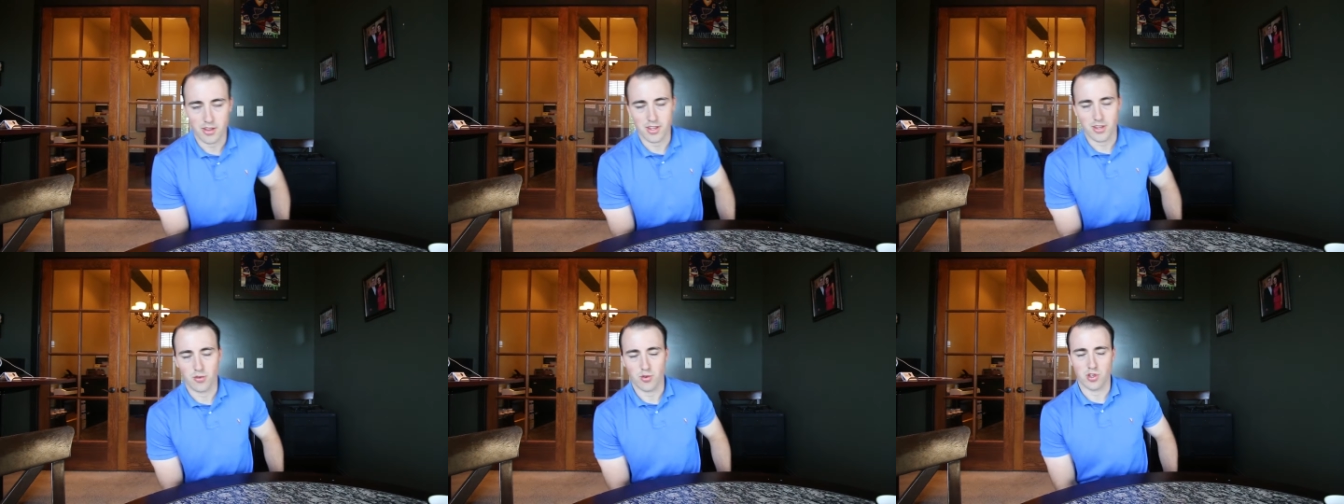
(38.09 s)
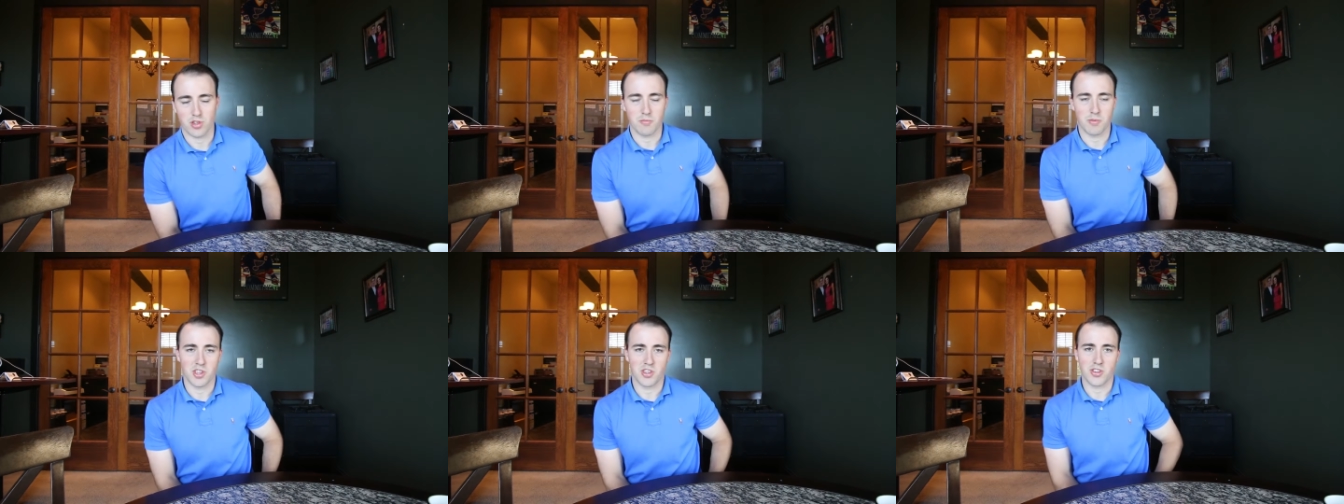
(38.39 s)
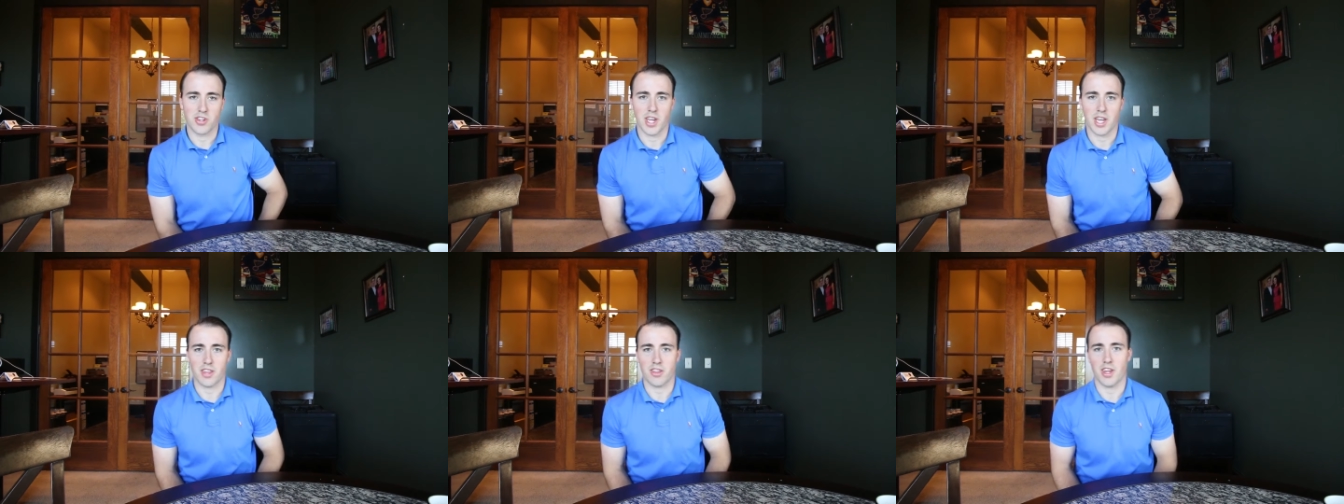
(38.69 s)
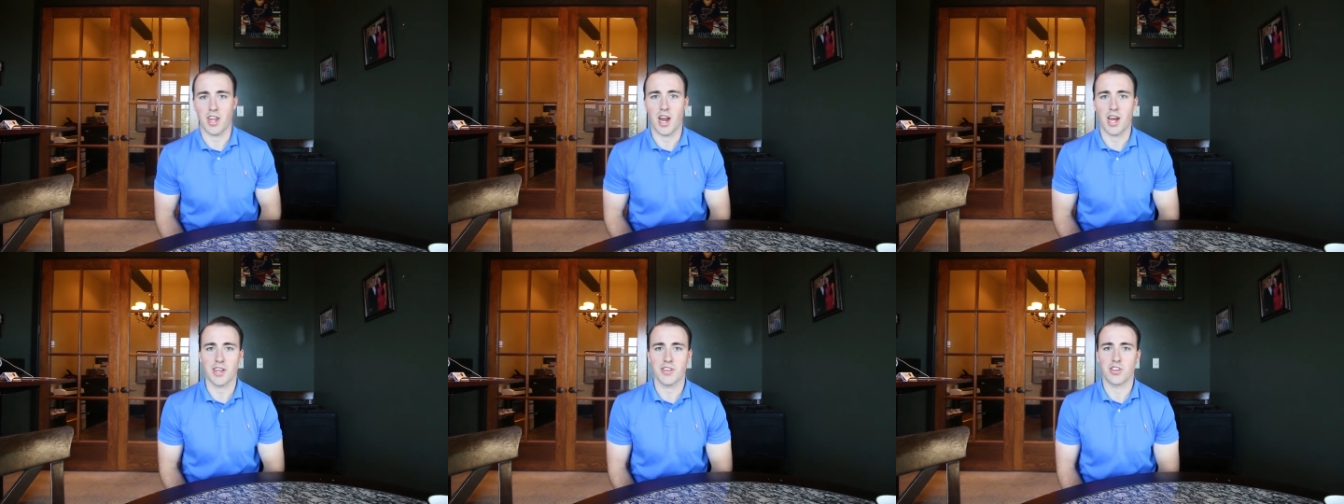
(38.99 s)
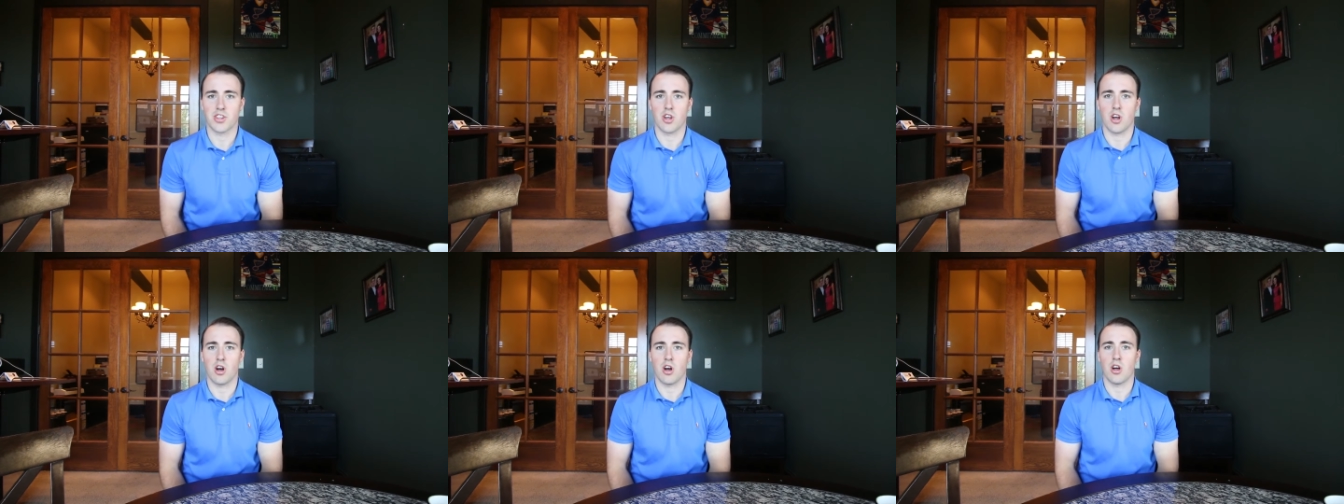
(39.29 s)
This was a mistake that I
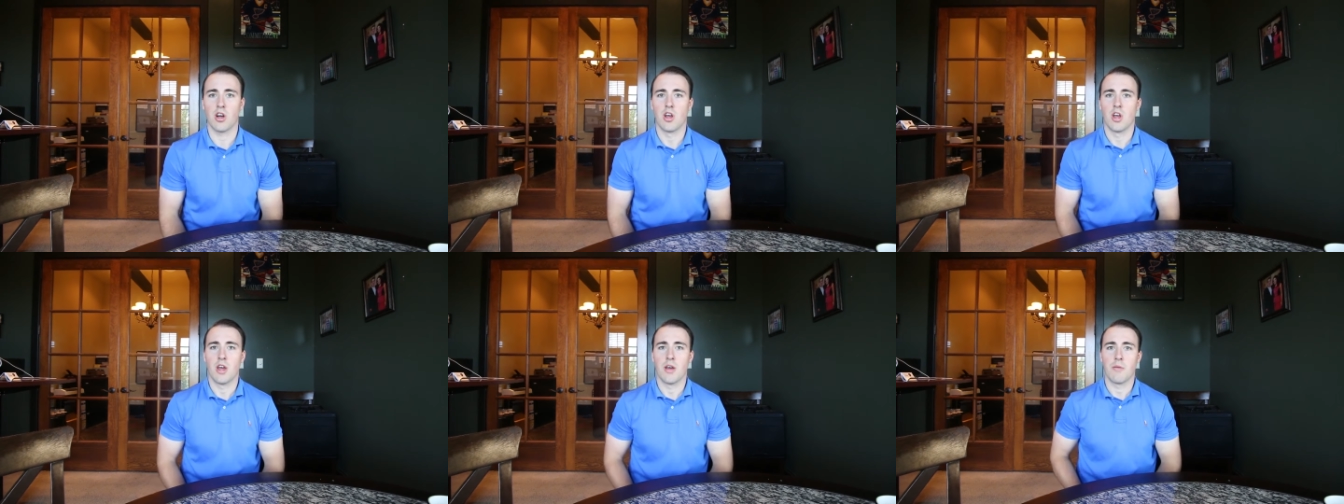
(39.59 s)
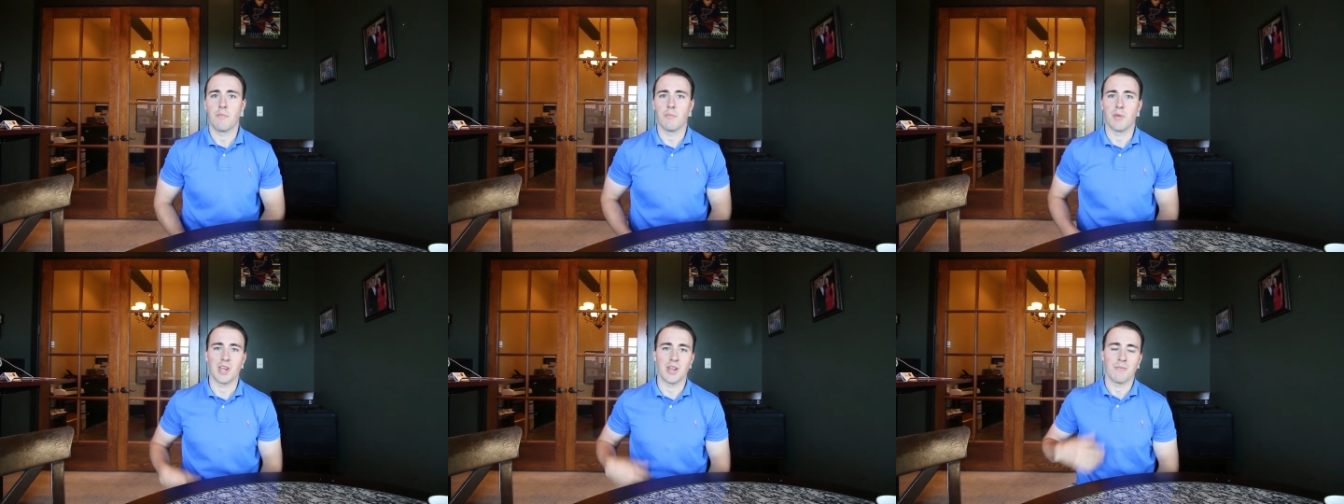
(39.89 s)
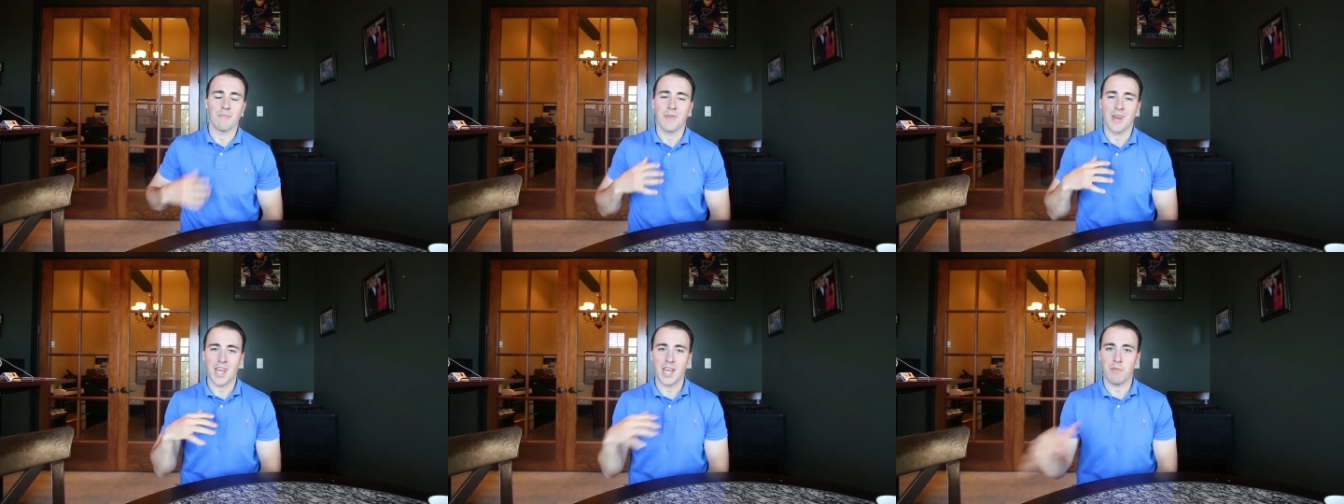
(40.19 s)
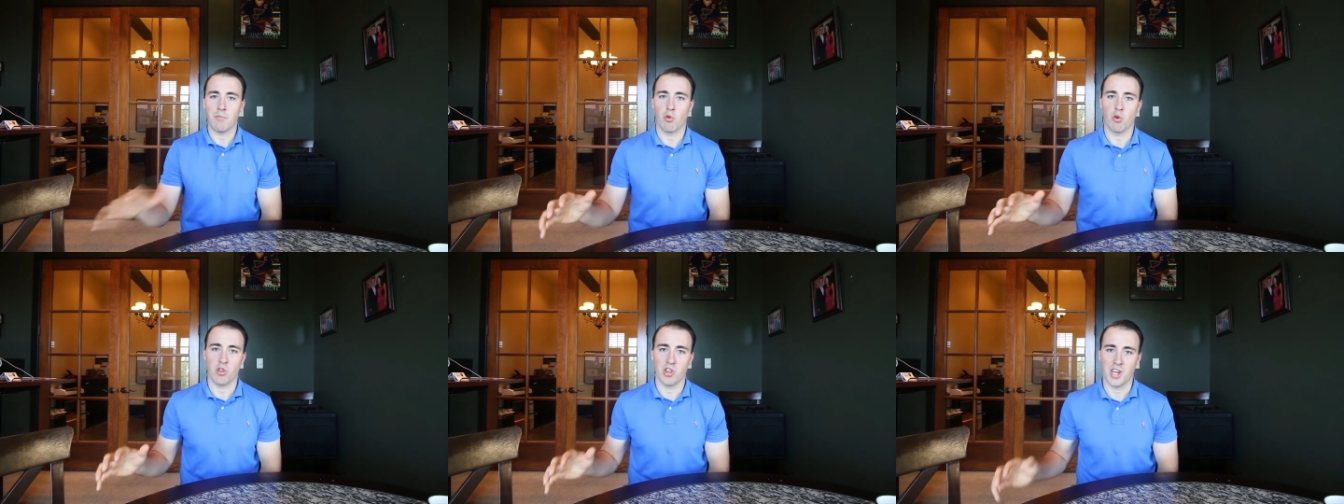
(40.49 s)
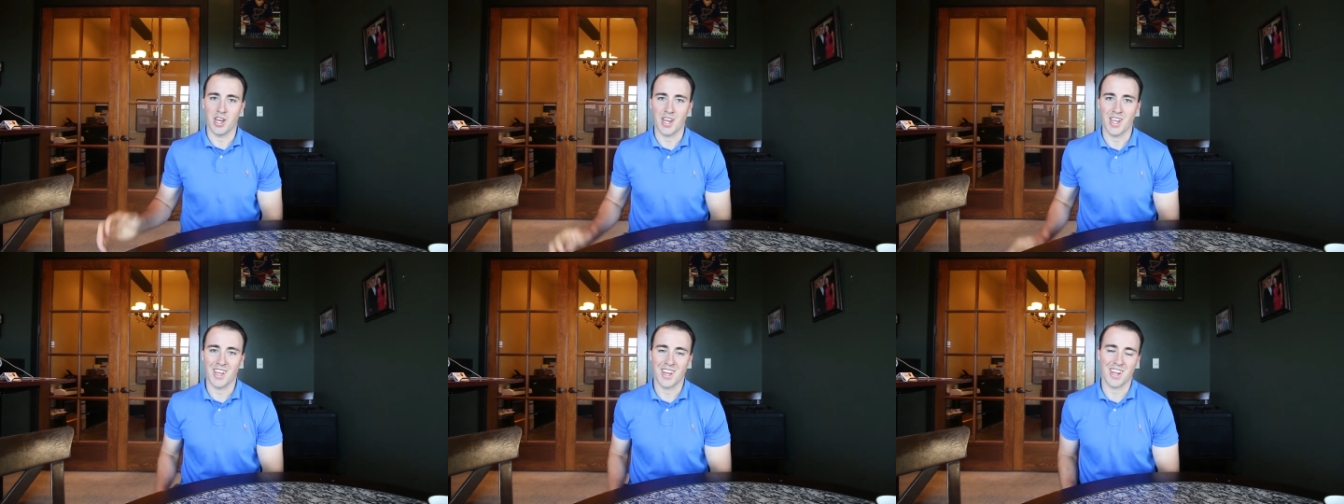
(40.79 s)
saw being made more
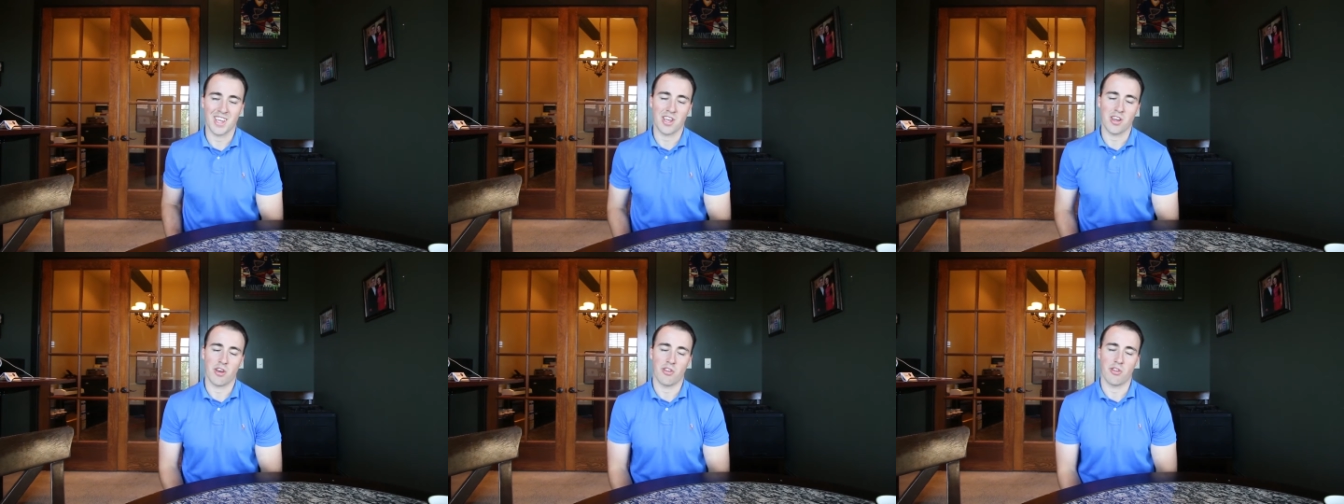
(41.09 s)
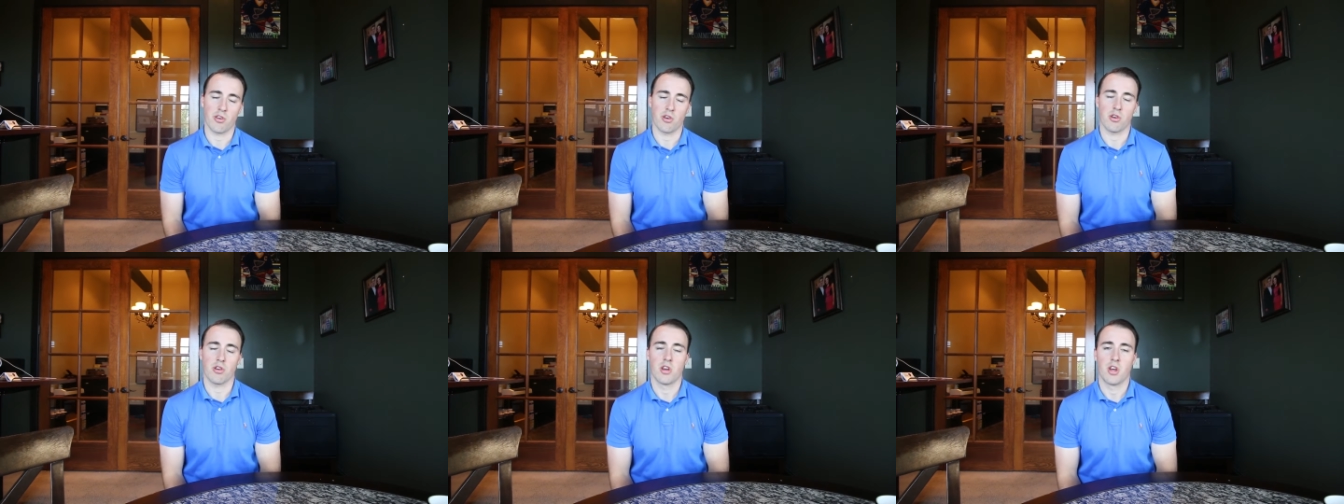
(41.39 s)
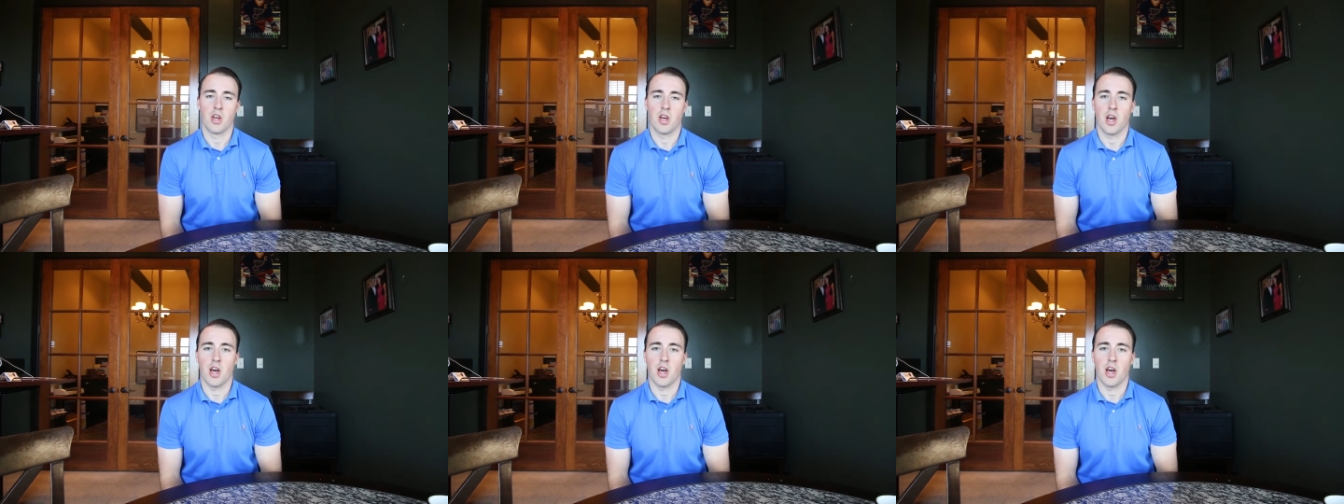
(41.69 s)
than any other.